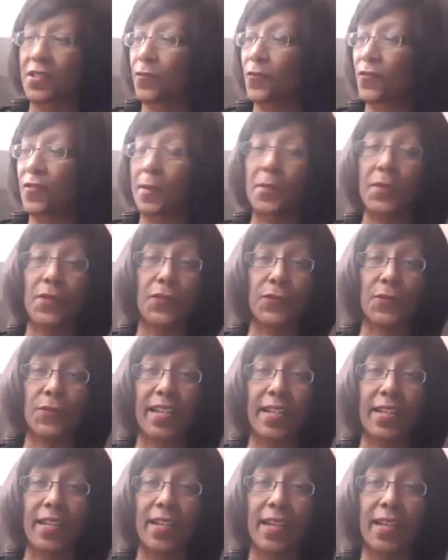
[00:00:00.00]
from
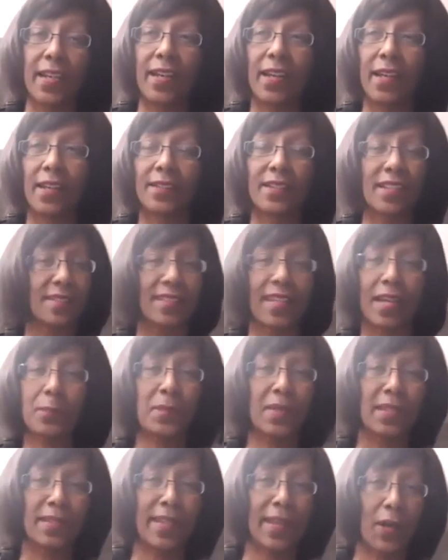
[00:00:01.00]
3, doesn't that
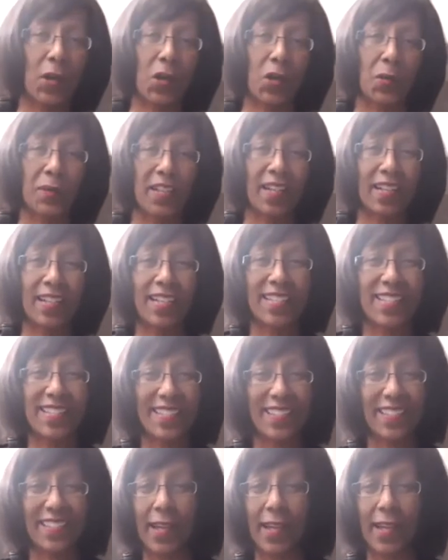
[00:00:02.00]
mean they harmonize?